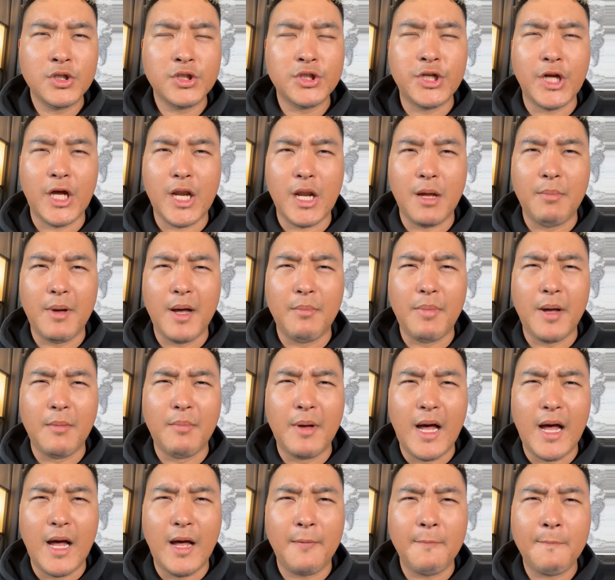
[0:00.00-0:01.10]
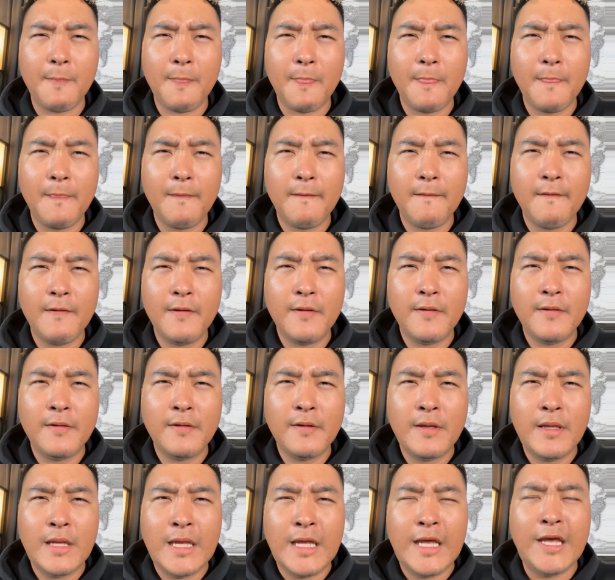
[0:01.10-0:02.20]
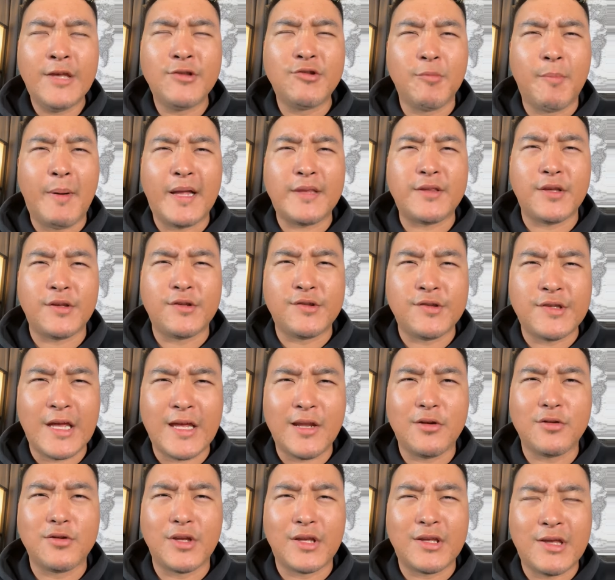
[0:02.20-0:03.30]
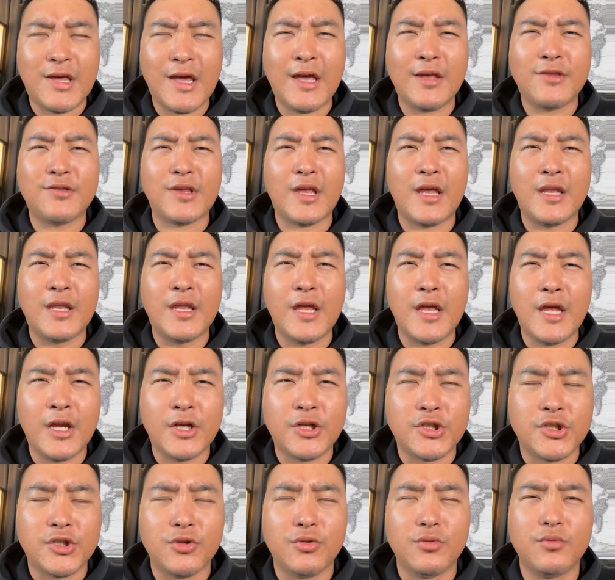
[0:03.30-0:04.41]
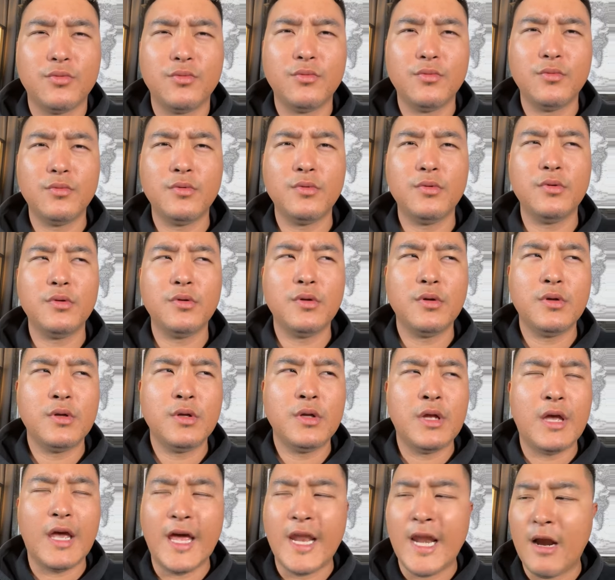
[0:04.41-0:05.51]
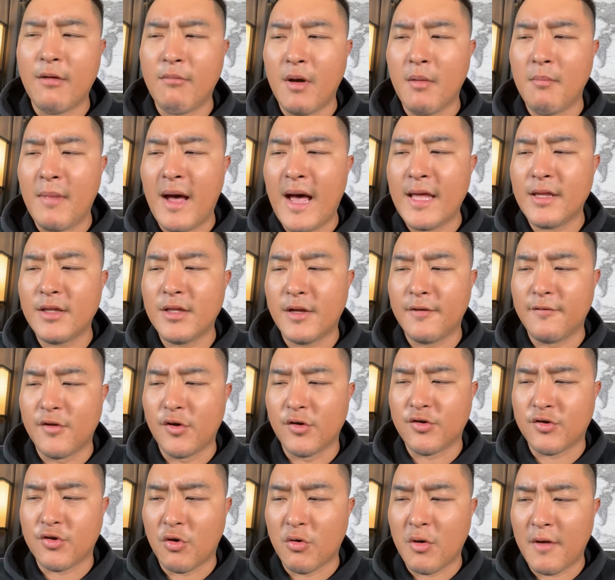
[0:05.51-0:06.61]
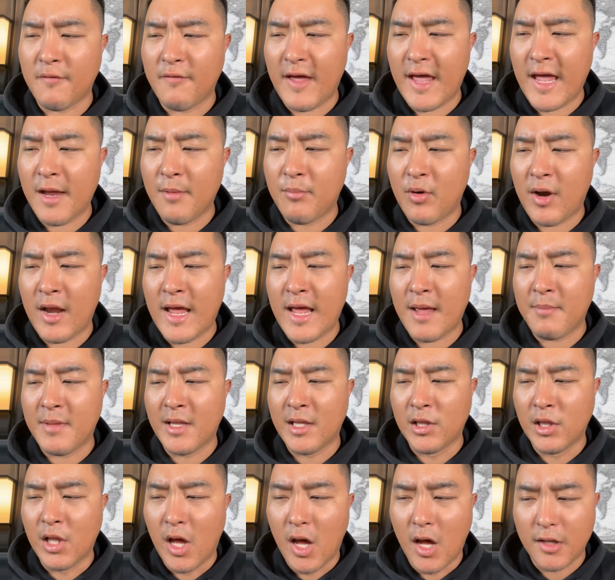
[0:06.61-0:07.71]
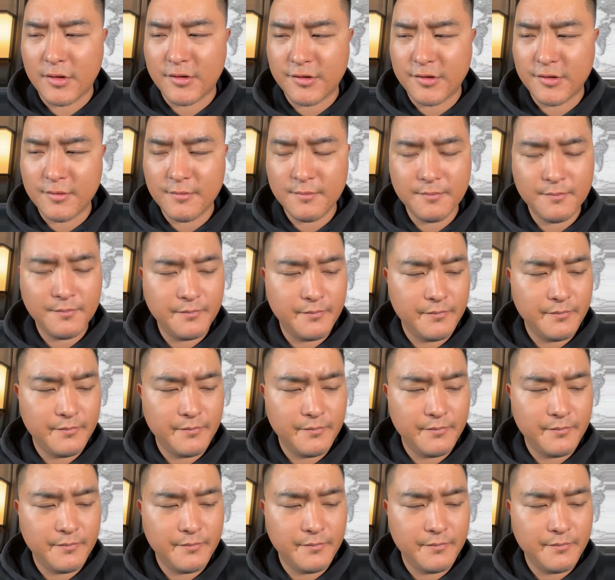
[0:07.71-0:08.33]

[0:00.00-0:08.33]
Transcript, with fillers: Sharabababa. He's about to settle the case and the issue. And I'm reminded of the story of Abraham and Lot.